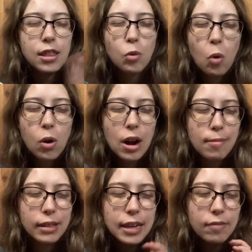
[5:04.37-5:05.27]
in the war, I
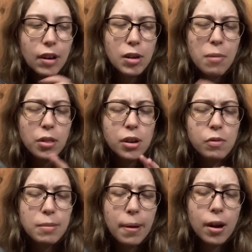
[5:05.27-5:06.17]
believe, and her mother
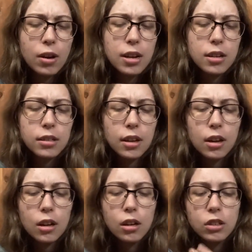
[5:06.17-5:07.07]
remarries
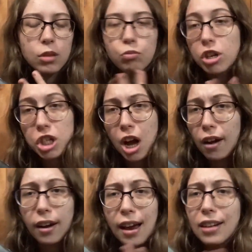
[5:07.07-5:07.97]
some rich
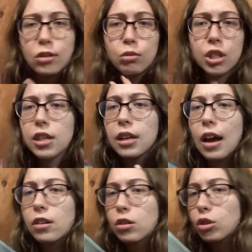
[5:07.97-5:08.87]
guy, and so she
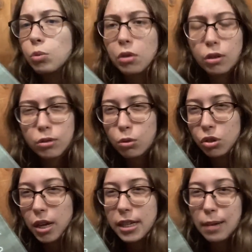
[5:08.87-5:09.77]
enters the world of
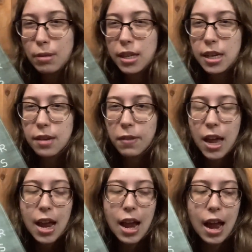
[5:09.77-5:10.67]
socialites, I believe.
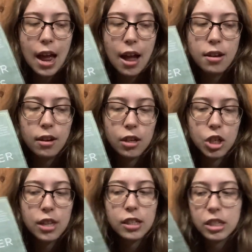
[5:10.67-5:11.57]
And
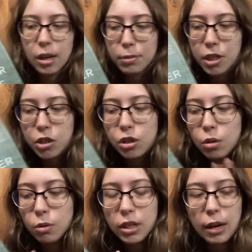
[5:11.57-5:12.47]
she has a stepsister
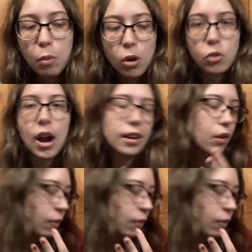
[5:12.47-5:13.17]
who's like more attractive,